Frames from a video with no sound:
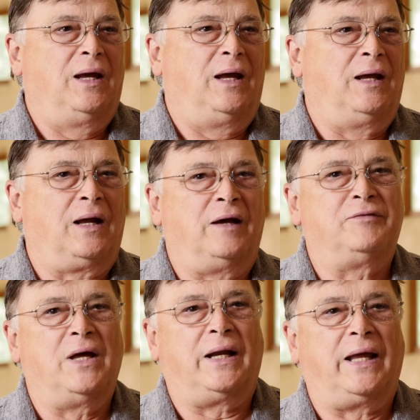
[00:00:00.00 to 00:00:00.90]
And I've
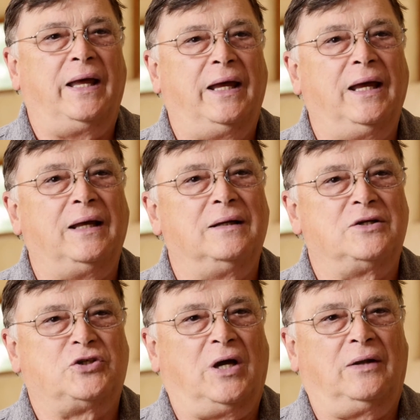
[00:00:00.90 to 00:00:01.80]
not had a
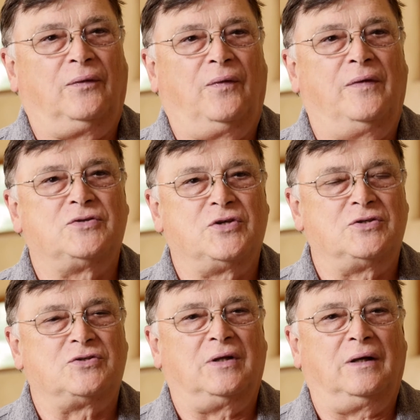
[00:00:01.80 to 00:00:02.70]
shot
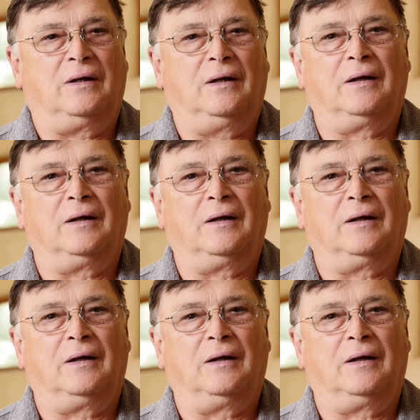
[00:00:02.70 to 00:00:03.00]
since then.